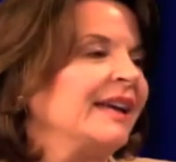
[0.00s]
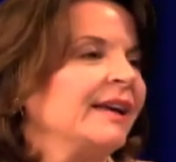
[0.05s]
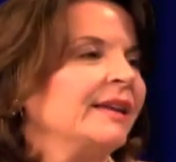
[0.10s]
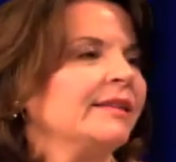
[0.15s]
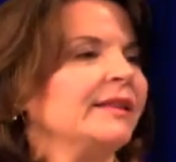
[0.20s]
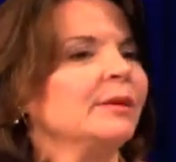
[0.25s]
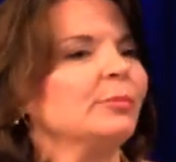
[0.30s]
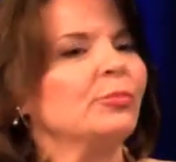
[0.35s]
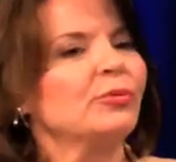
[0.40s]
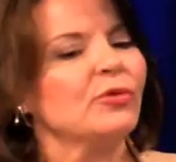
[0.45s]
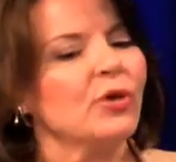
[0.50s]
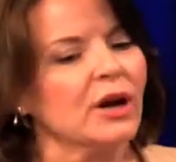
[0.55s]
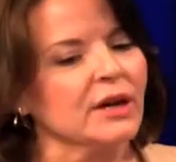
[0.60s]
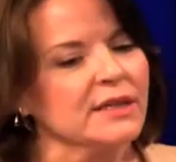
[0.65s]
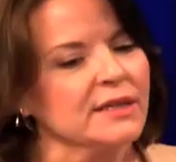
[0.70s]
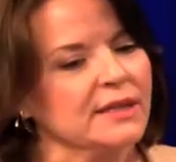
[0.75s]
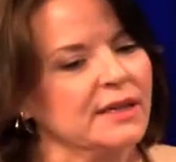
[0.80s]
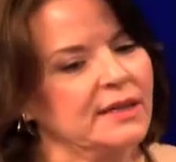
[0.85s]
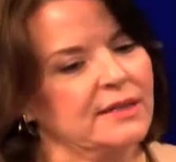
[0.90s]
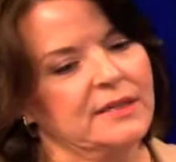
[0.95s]
They're
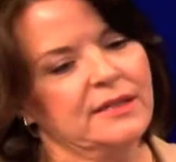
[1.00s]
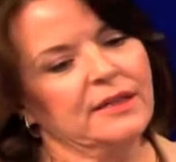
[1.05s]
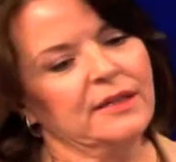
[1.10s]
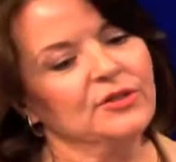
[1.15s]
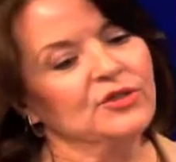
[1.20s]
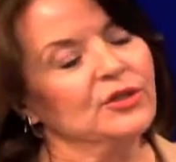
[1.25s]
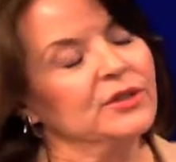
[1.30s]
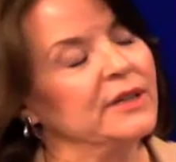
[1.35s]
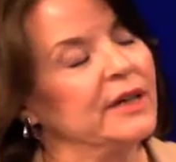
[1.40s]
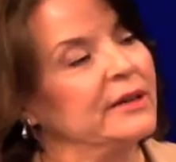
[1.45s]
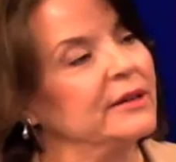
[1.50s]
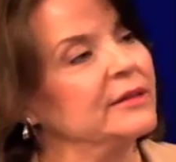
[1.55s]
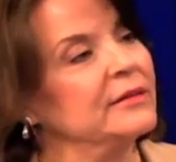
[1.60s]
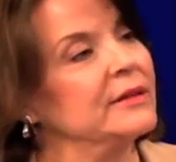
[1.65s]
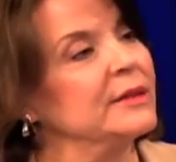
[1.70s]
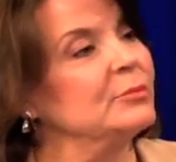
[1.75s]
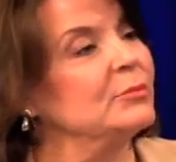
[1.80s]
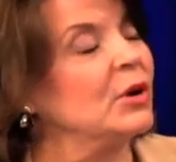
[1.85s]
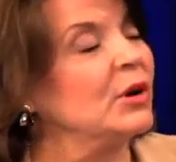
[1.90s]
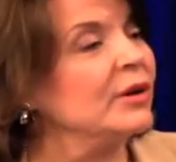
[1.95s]
processed. They're
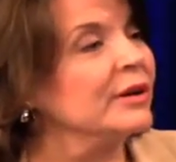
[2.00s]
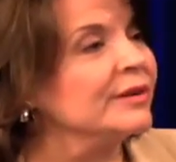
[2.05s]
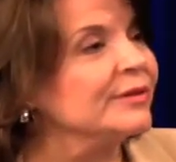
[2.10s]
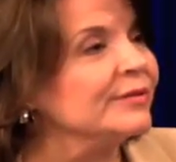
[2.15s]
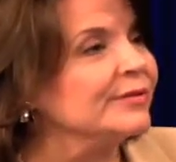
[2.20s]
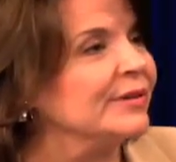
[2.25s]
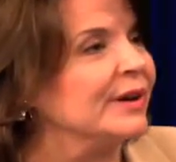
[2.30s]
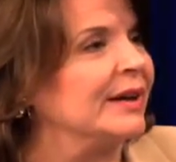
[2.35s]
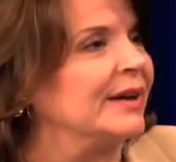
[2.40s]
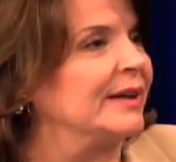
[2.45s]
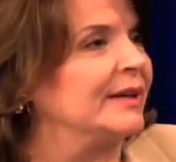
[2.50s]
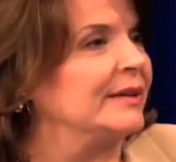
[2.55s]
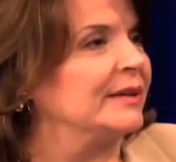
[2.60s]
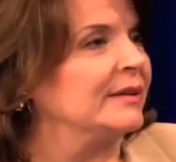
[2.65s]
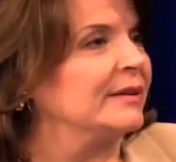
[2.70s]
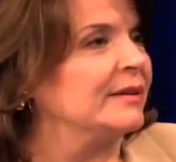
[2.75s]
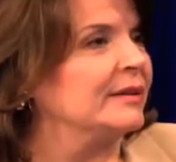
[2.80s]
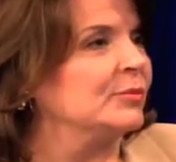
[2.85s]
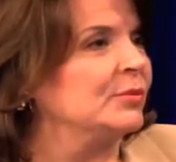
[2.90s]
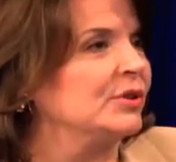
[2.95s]
genetically modified,
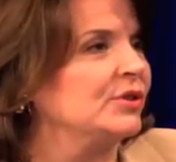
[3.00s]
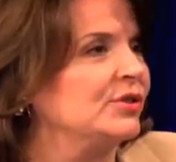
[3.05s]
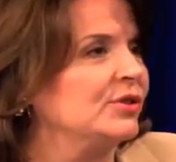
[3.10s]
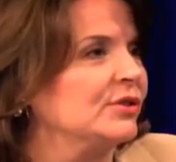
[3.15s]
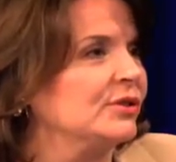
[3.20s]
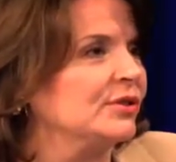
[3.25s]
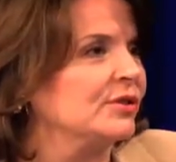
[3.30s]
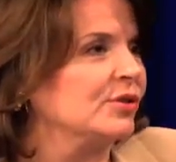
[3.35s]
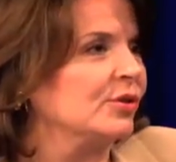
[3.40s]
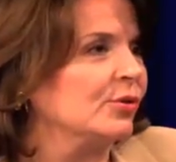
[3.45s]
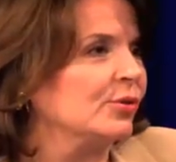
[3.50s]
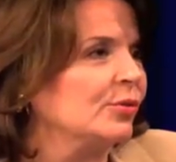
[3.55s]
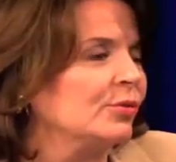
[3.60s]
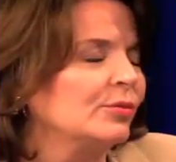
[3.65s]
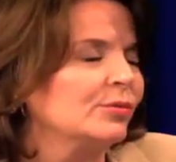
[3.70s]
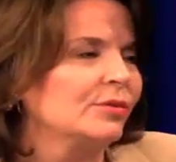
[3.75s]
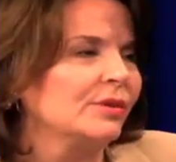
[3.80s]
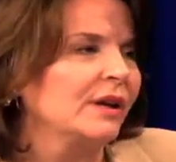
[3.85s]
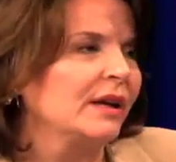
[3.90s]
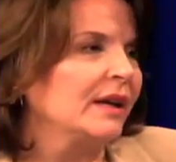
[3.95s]
which is so,